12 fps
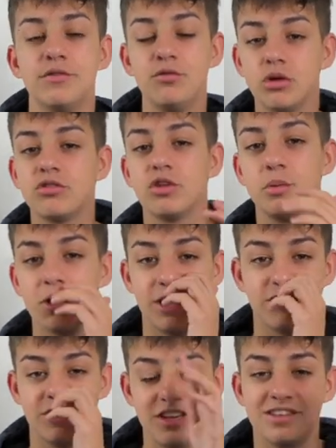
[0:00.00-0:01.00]
If you're doing
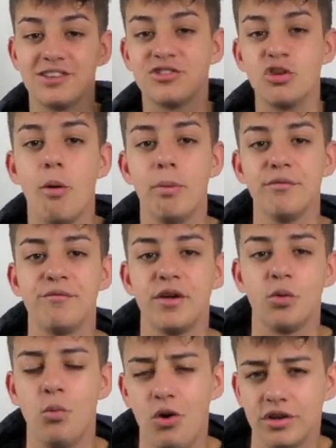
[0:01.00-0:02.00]
this, you need to stop and
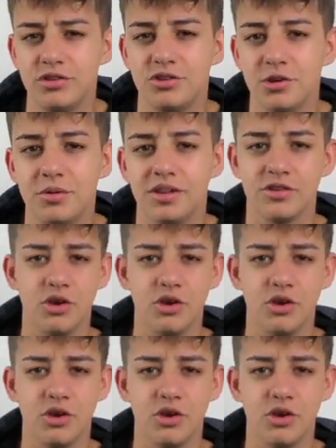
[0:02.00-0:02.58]
think, why are you doing this?